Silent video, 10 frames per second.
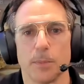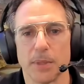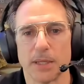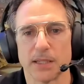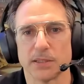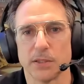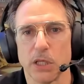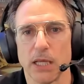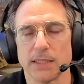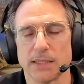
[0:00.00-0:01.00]
because
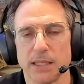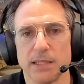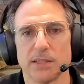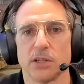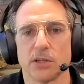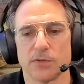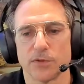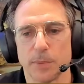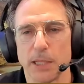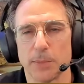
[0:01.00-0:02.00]
it's easier
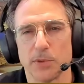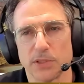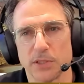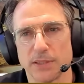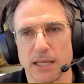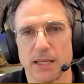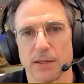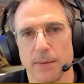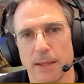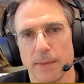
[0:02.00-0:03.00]
for people to take